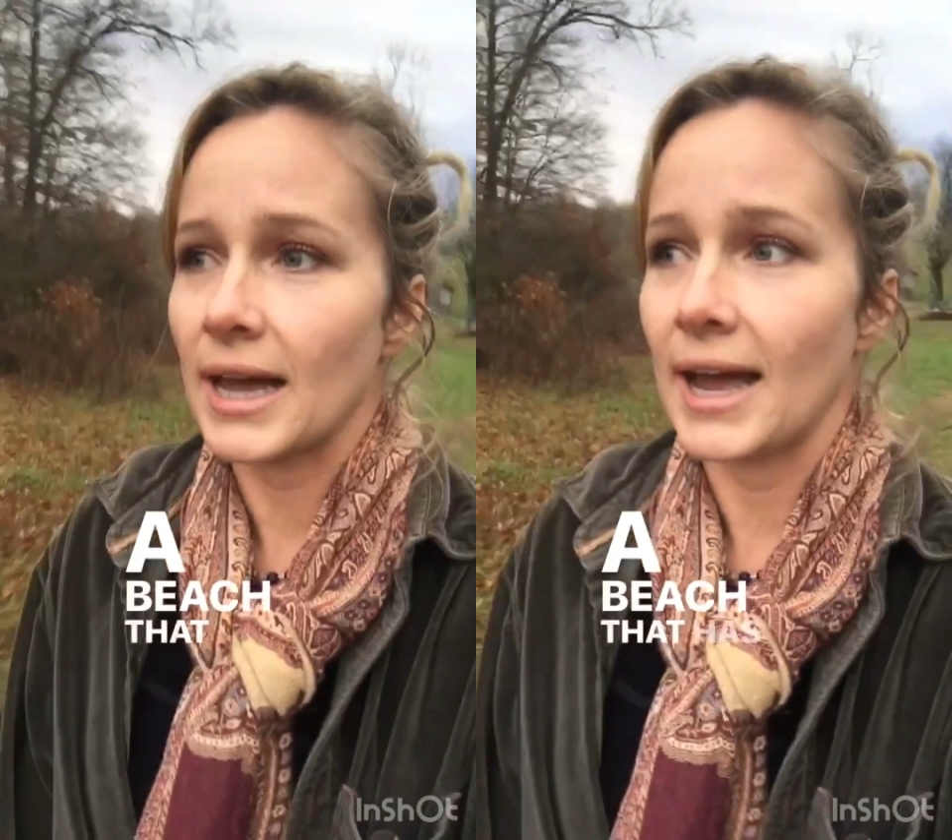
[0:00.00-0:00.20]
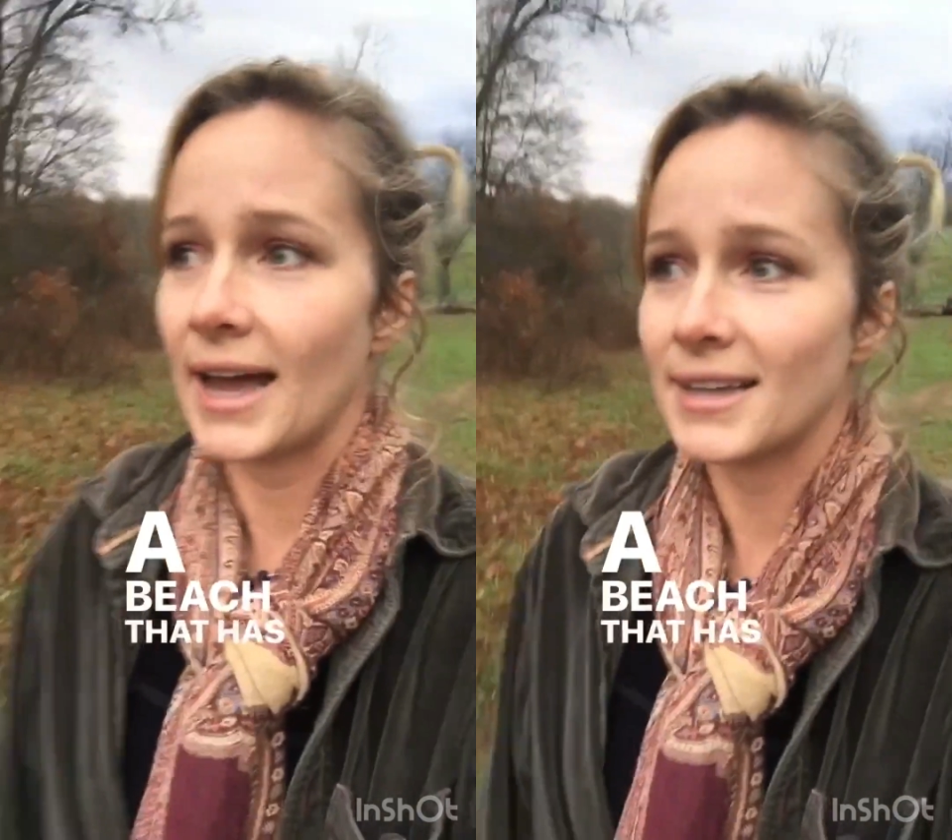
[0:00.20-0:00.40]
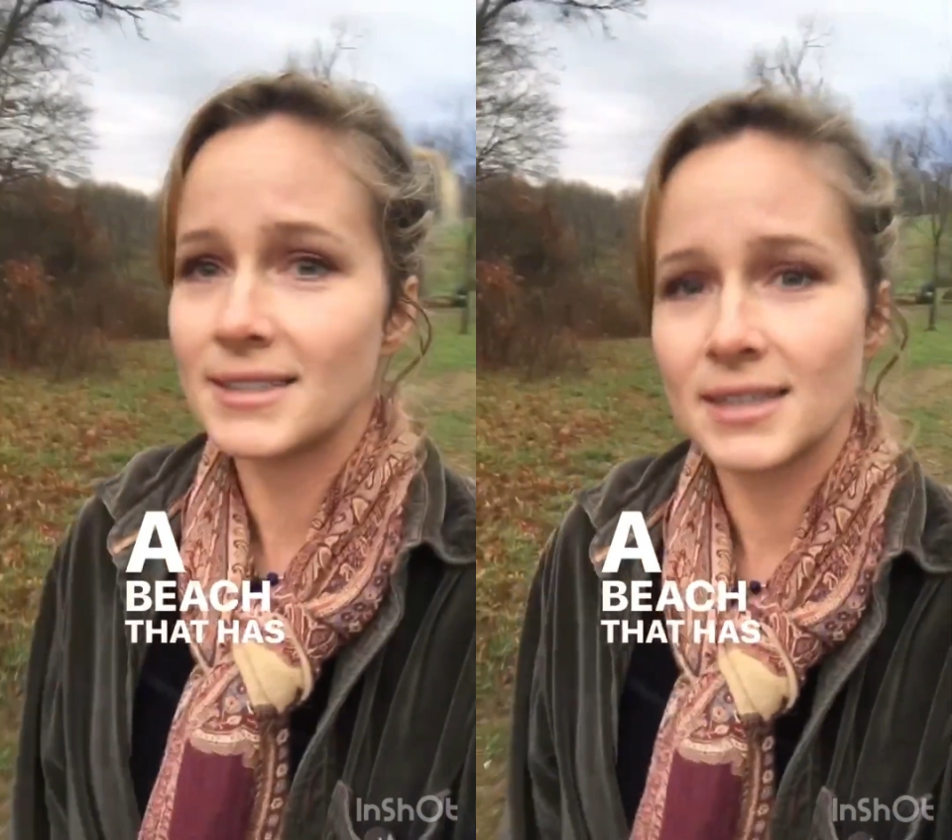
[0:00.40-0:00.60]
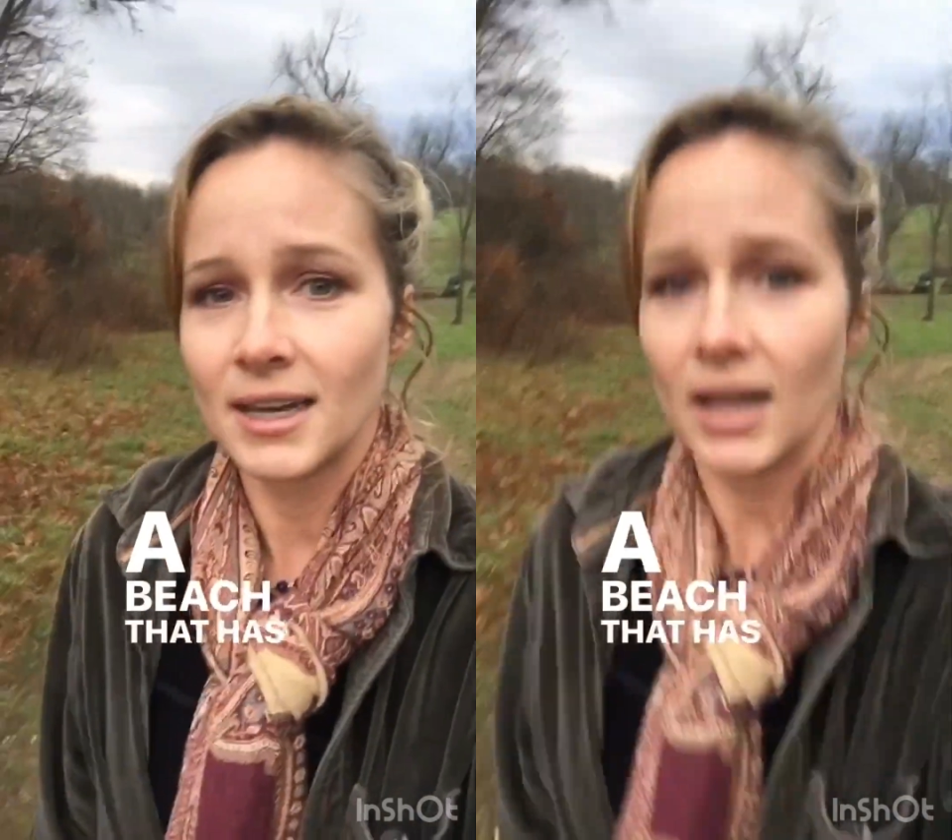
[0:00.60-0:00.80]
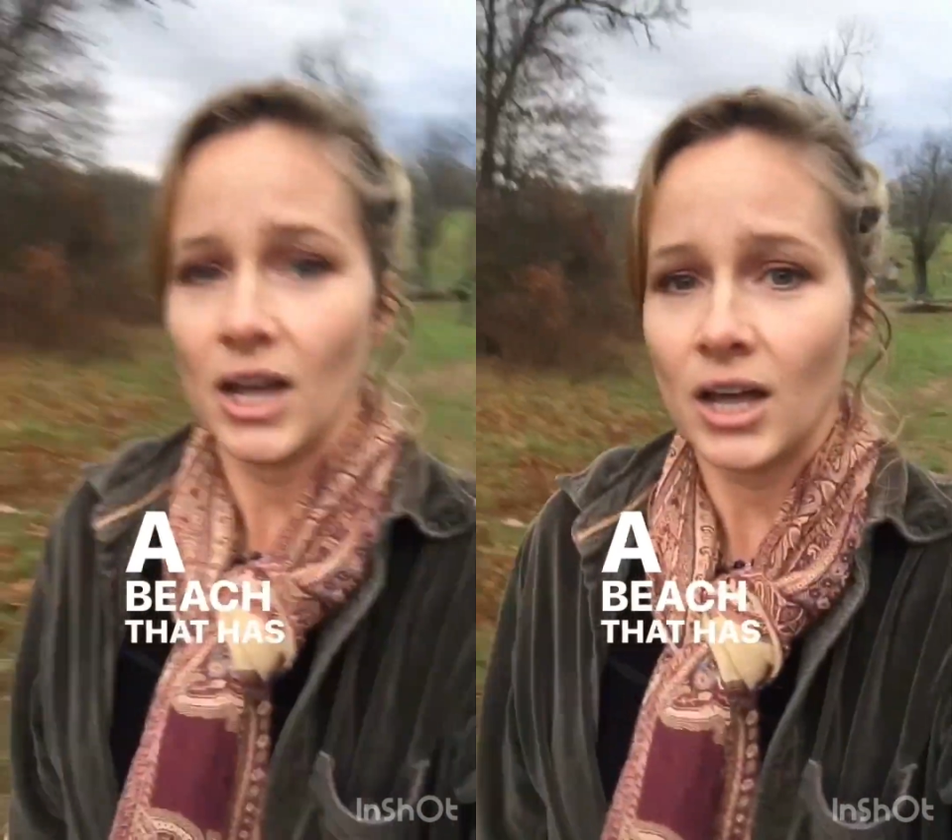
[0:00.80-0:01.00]
has
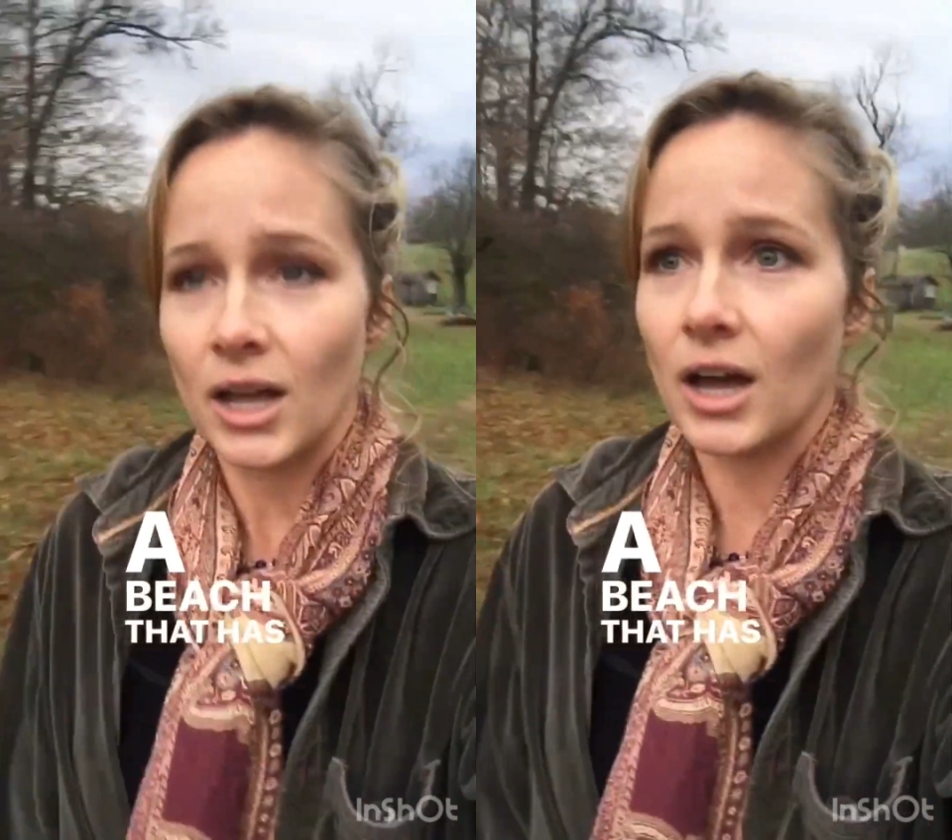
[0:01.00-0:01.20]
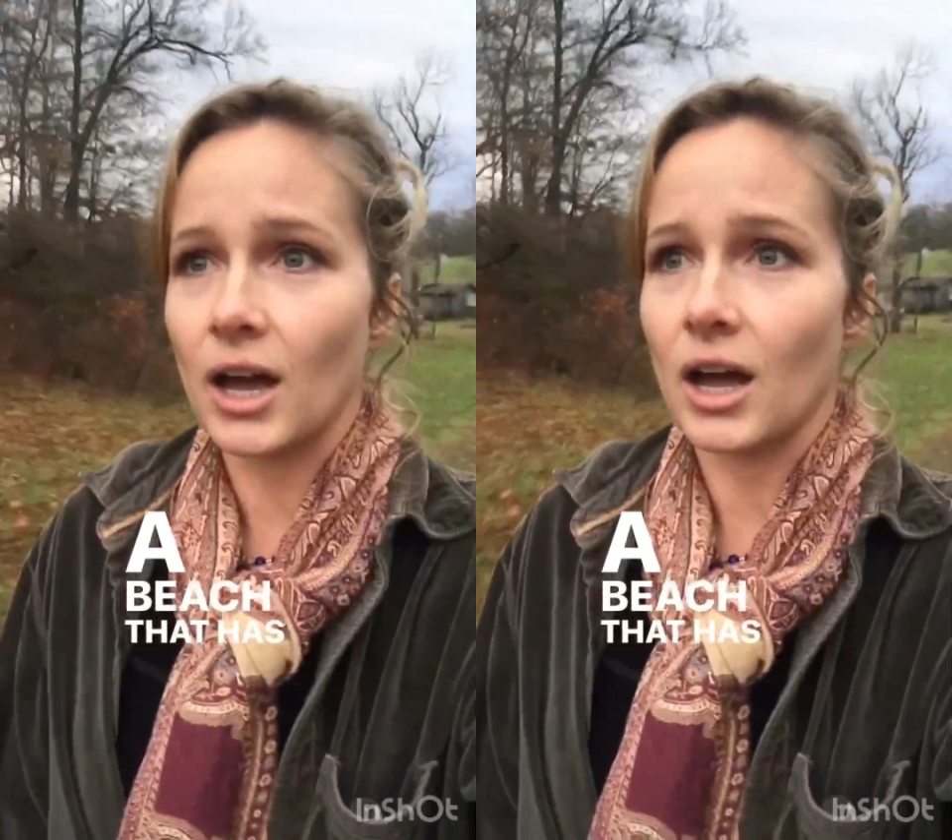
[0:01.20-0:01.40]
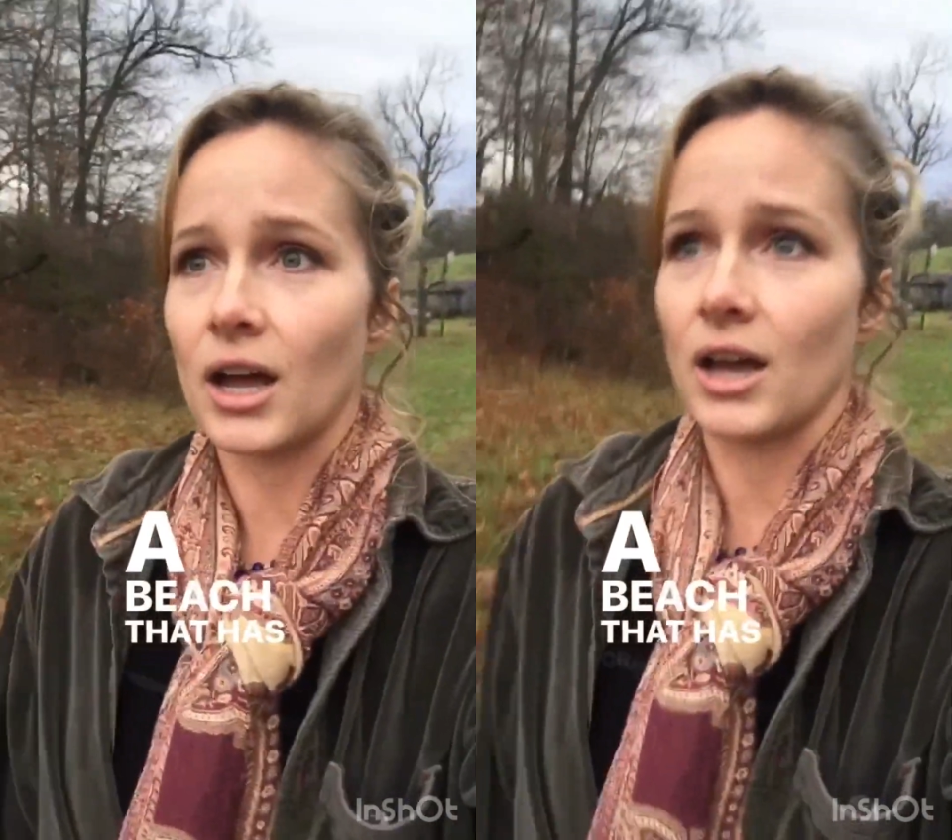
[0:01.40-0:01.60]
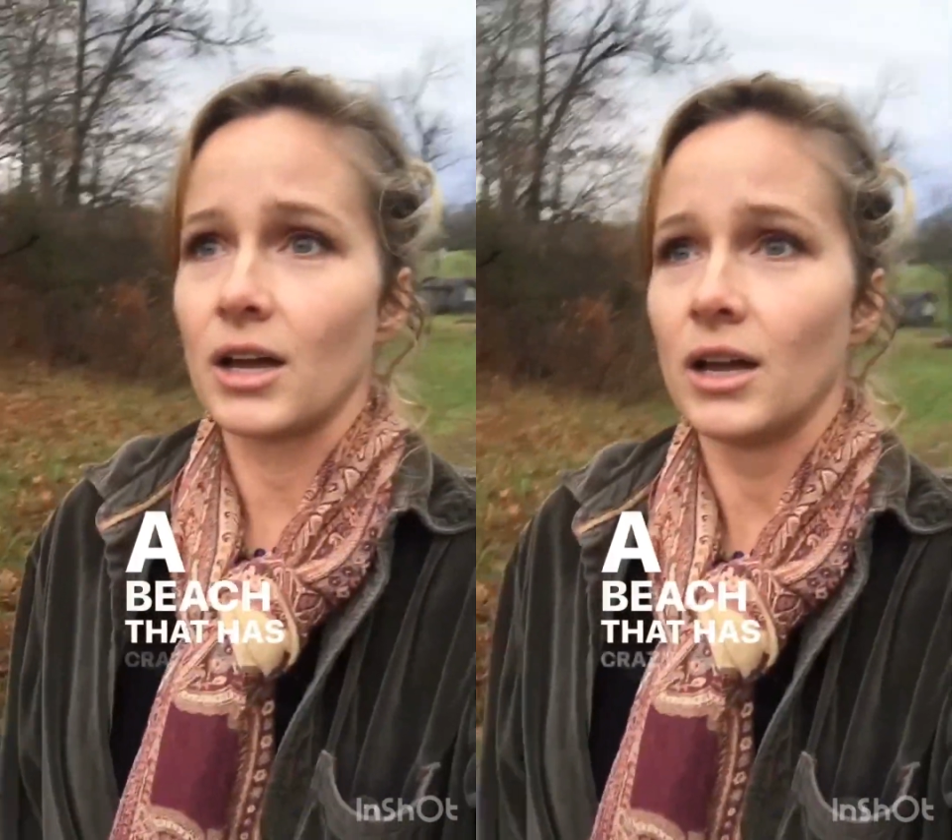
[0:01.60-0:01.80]
a